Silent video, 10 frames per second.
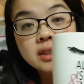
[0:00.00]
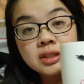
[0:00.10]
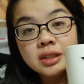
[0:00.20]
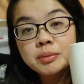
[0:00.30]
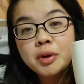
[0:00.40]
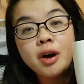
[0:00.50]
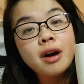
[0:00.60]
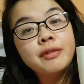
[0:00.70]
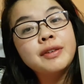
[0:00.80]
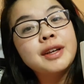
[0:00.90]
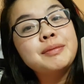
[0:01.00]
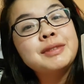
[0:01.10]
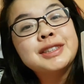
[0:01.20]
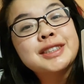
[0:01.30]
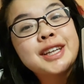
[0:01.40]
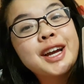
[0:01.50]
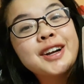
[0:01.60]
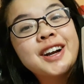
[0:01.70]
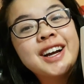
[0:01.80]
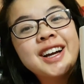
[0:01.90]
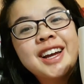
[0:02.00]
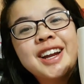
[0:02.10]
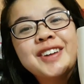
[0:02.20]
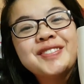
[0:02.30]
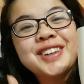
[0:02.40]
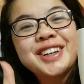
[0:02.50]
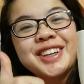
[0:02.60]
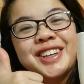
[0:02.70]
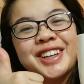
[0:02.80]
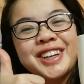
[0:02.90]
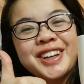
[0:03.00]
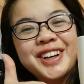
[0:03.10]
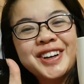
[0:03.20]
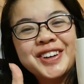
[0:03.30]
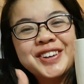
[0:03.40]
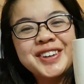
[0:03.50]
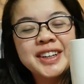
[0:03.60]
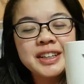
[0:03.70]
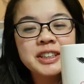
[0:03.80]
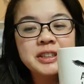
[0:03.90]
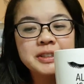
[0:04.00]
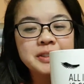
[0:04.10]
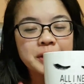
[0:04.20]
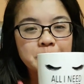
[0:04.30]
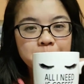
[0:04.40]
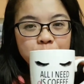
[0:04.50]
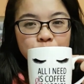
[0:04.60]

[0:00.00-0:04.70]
some coffee and mascara, and I'm good to go. So,